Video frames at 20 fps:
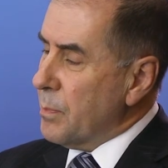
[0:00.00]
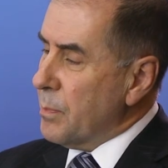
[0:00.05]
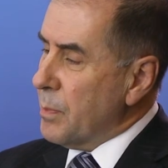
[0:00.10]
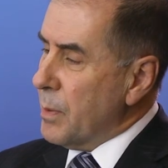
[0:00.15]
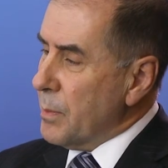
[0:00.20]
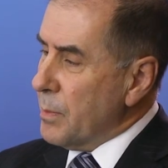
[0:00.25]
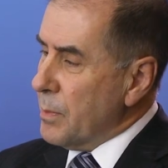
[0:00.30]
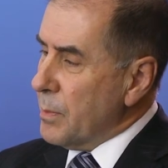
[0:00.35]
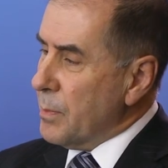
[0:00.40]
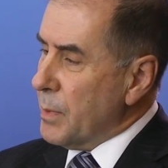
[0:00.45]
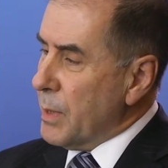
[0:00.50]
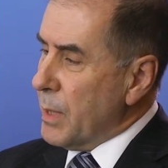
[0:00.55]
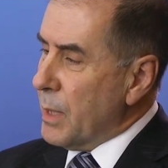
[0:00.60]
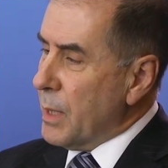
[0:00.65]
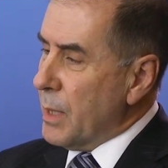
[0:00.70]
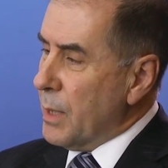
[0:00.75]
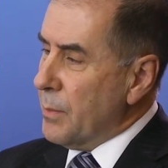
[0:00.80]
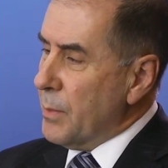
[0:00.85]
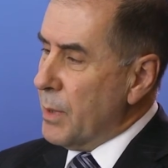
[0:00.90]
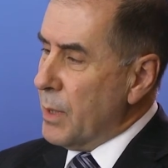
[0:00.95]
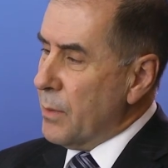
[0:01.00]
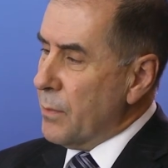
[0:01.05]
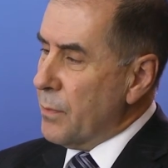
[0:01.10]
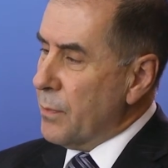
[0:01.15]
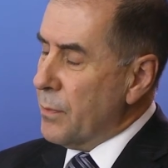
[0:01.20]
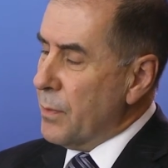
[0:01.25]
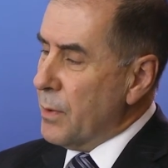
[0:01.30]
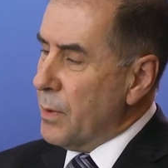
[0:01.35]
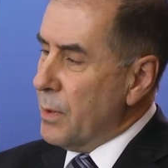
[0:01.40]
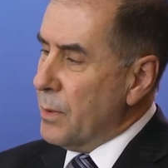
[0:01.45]
probably coming
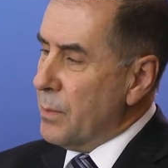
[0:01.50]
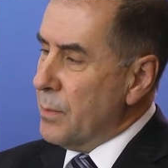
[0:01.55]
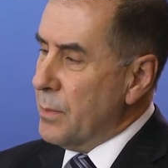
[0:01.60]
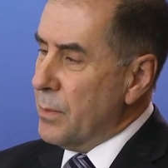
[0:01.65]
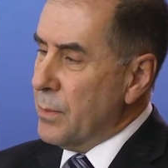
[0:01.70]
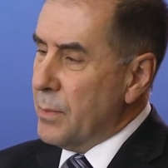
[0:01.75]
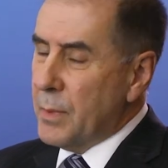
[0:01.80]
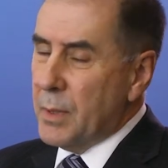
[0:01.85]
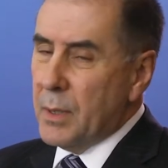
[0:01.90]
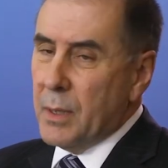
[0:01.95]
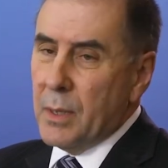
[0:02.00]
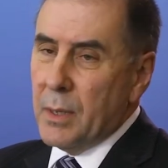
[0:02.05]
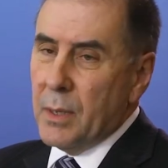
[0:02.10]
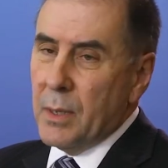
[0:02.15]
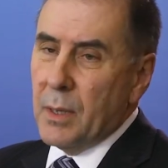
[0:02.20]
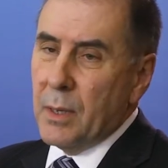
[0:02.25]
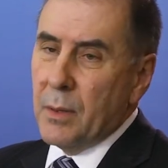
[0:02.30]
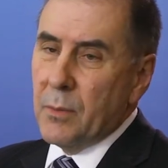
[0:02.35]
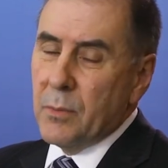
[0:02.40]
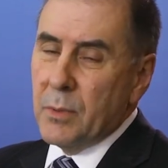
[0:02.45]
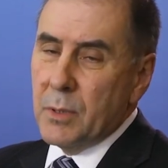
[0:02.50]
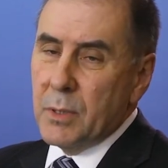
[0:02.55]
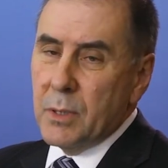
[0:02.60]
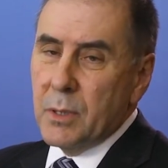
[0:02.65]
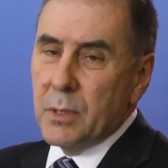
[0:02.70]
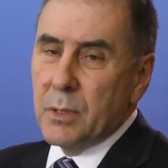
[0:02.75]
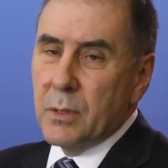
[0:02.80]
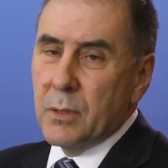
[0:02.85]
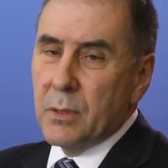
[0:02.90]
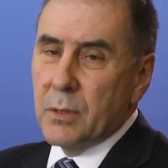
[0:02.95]
from uh,
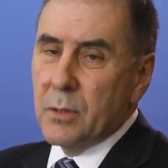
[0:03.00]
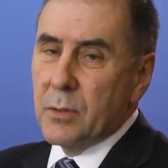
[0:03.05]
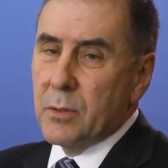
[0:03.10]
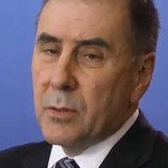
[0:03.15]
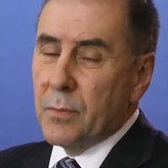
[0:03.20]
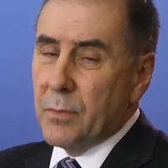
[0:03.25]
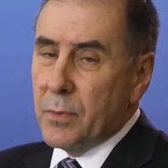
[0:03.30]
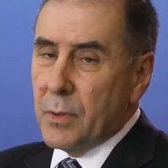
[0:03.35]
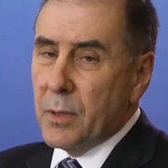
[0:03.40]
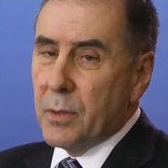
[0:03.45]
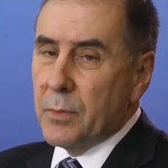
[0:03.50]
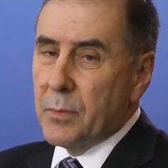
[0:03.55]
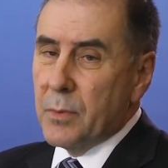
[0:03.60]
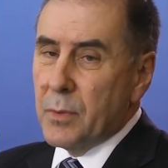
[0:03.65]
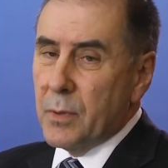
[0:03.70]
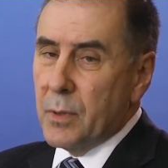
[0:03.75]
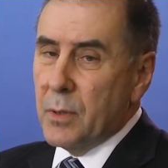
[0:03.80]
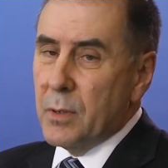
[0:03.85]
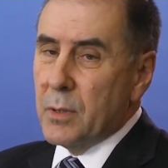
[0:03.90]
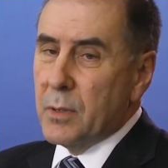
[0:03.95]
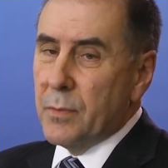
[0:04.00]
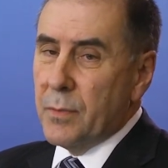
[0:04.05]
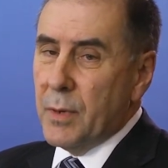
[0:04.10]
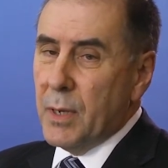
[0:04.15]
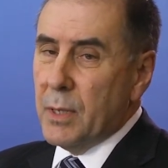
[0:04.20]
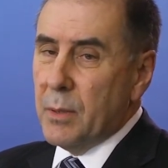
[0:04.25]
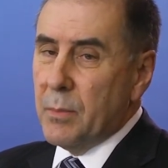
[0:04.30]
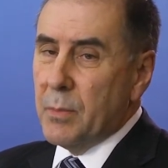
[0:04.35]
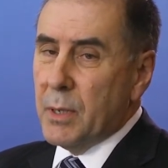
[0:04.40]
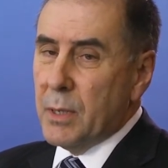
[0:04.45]
resistance that's developed to the use of
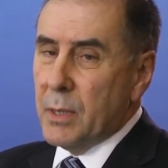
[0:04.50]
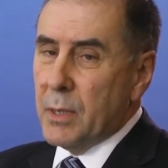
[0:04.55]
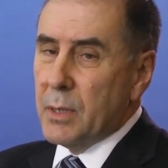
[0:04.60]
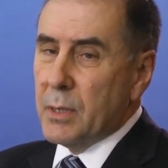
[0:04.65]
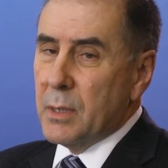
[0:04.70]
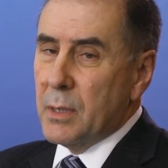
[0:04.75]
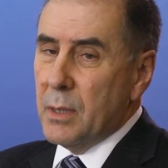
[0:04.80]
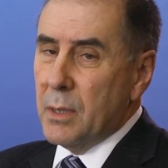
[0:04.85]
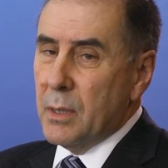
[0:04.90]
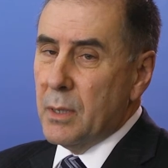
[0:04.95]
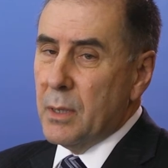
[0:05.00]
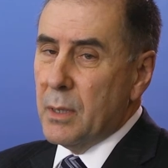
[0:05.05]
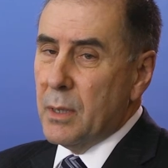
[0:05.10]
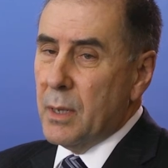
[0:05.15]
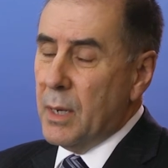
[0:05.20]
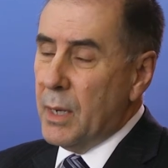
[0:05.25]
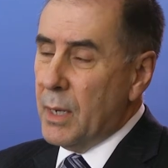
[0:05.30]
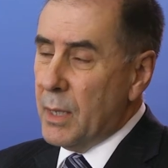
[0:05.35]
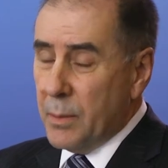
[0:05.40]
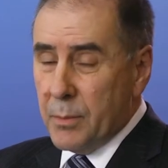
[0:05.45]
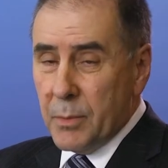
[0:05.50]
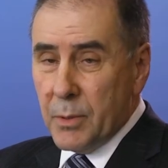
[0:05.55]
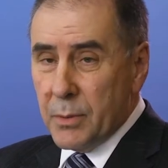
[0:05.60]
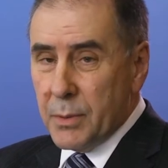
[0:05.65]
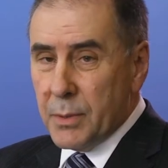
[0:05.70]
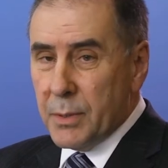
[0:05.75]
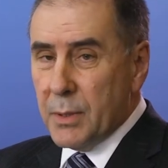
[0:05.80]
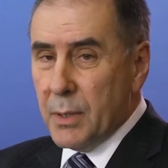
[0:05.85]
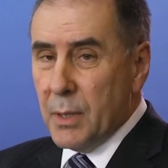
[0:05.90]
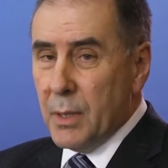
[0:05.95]
antibiotics in
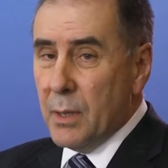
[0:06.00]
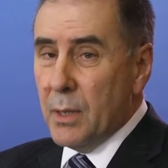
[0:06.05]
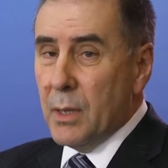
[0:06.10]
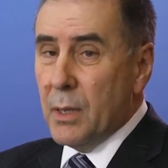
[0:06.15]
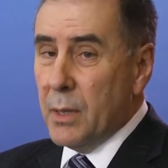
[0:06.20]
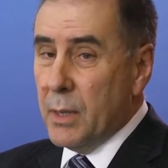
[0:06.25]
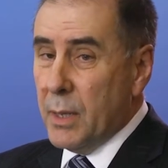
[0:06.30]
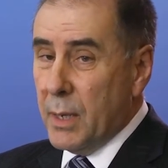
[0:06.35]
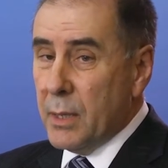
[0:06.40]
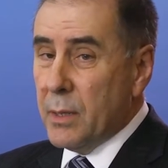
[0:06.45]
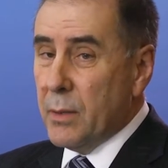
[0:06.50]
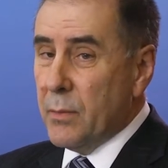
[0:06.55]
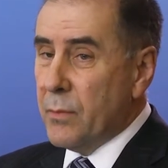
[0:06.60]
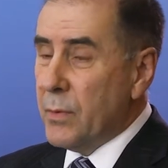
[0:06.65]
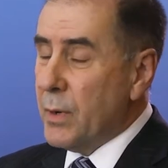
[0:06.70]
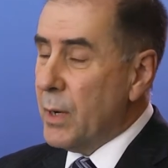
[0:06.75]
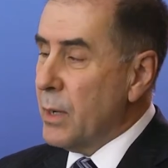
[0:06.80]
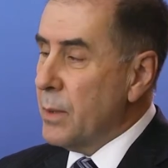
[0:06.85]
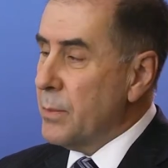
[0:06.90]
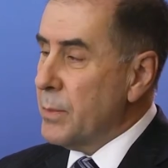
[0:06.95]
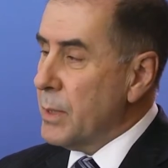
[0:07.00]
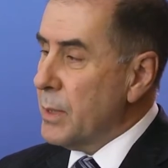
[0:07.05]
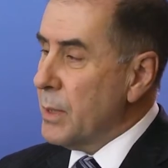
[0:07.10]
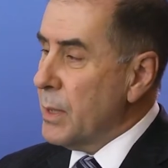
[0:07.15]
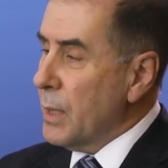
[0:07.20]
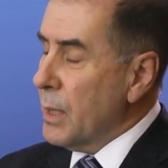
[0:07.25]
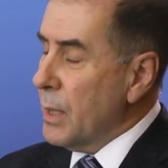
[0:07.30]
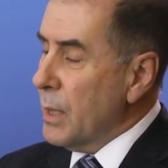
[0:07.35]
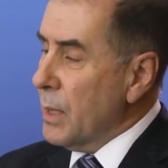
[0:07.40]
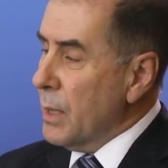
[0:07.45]
animals in, in that environment.
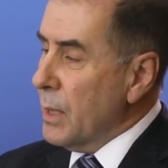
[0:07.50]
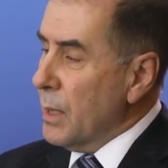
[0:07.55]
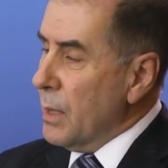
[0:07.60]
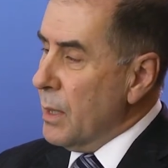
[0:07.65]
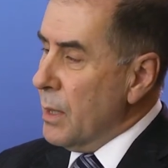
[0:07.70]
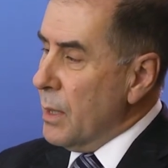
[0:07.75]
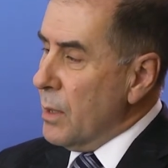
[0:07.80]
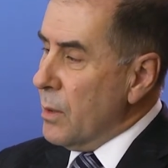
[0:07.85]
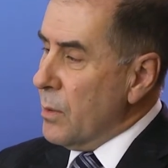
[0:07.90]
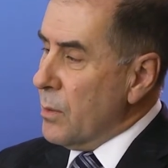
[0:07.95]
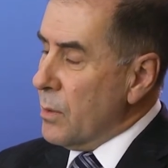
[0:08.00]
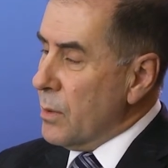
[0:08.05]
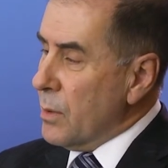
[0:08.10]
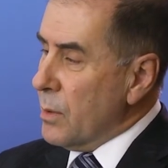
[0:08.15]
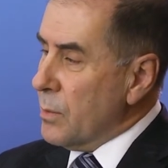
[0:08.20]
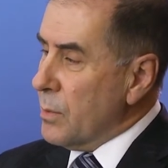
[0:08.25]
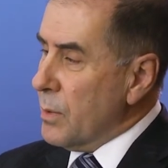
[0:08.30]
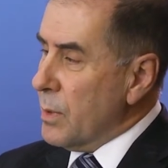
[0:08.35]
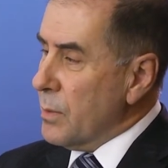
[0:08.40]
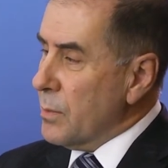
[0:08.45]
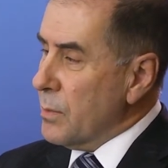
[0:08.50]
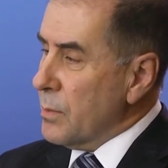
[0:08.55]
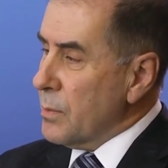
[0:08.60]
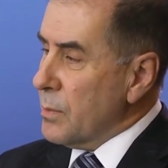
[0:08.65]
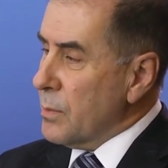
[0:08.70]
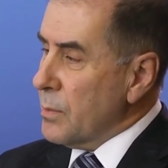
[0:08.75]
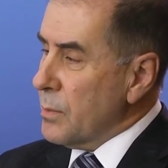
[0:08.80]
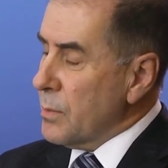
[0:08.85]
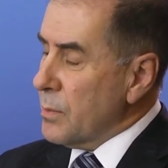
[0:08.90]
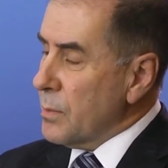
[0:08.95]
Now, we
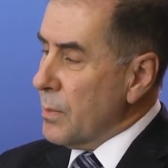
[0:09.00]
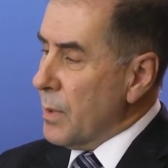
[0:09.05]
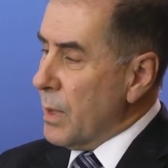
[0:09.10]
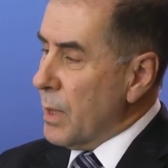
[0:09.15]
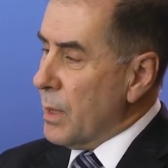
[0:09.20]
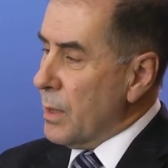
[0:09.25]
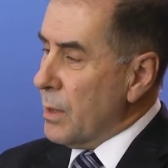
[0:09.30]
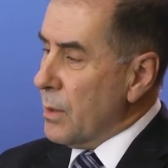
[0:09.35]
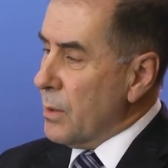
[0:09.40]
are